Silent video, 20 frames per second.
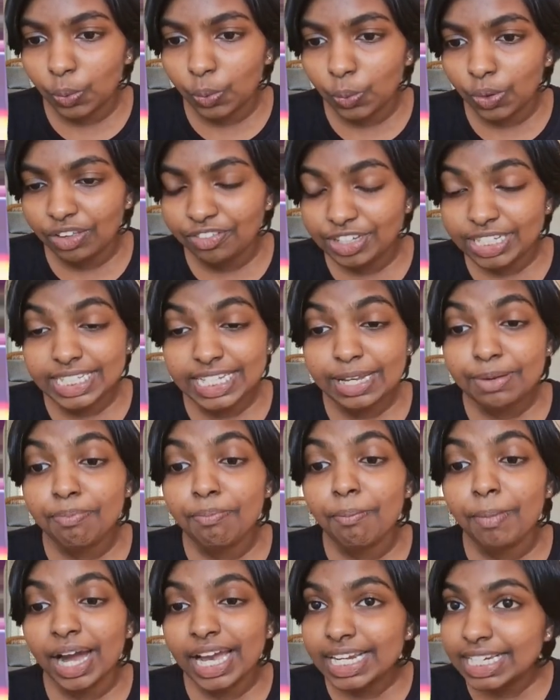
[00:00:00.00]
if we take
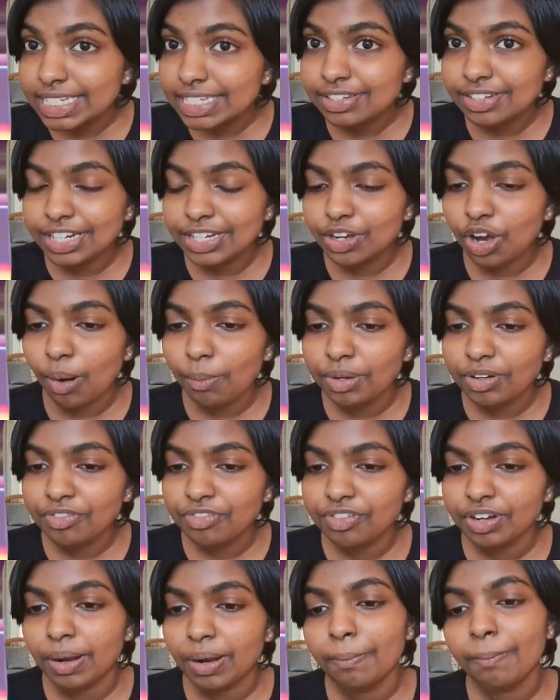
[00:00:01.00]
minus 3 common
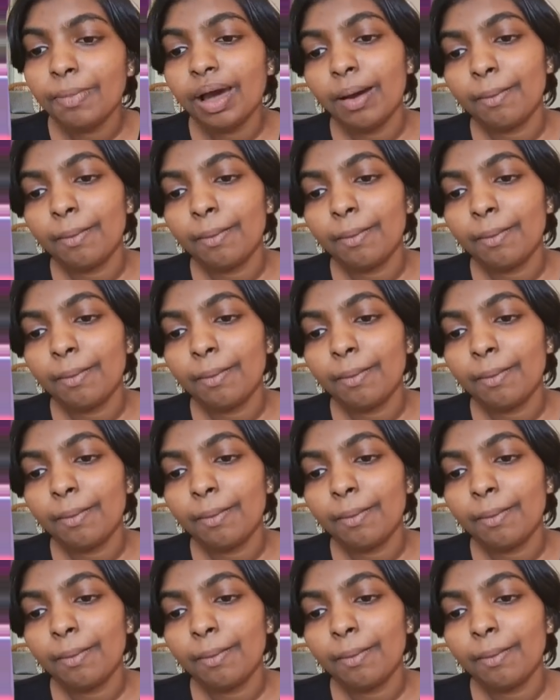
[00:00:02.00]
from